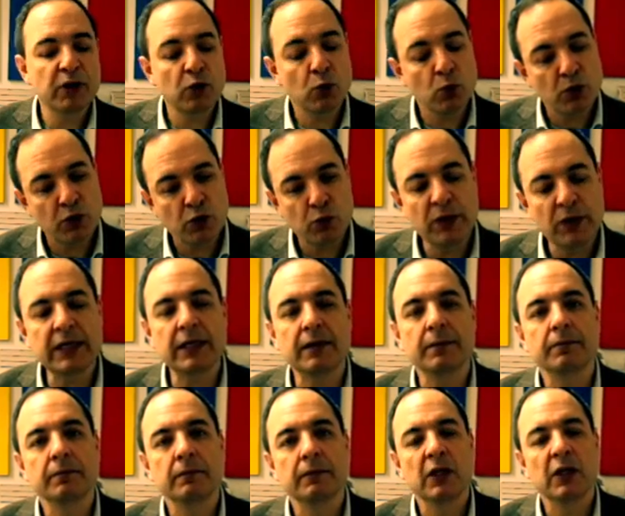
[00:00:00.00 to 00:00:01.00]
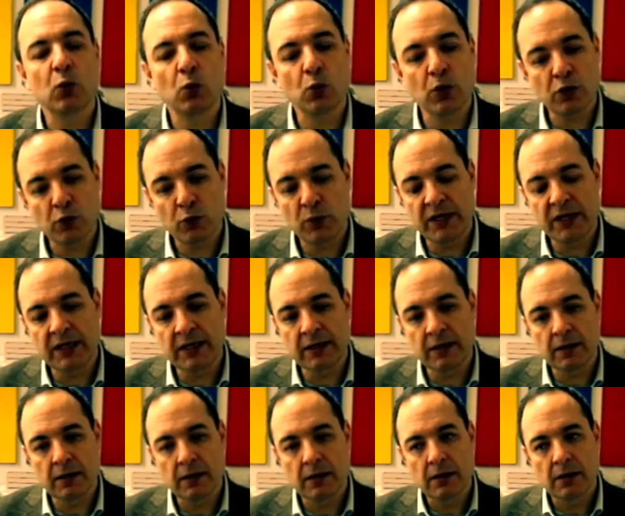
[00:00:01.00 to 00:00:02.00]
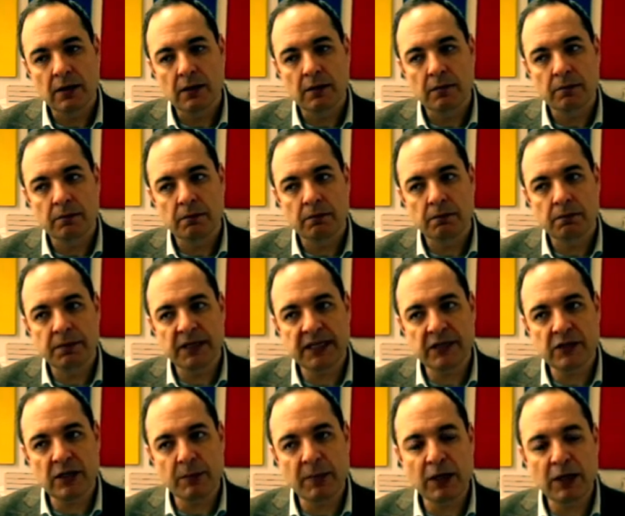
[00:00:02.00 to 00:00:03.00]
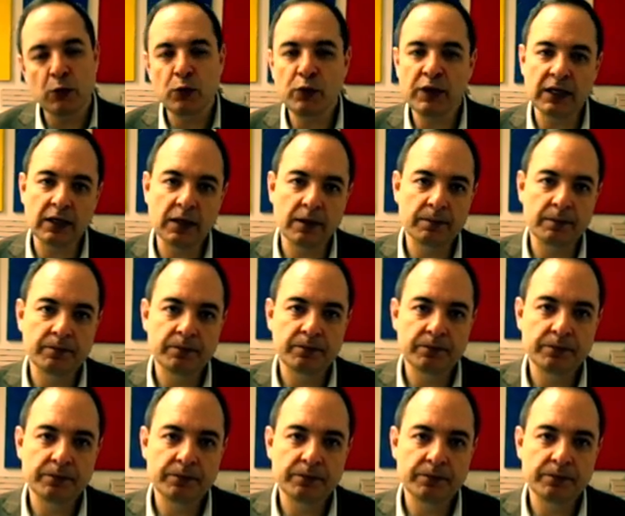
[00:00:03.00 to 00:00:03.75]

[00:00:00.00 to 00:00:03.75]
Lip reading: But they're worth reading. They're worth reading because they make you think.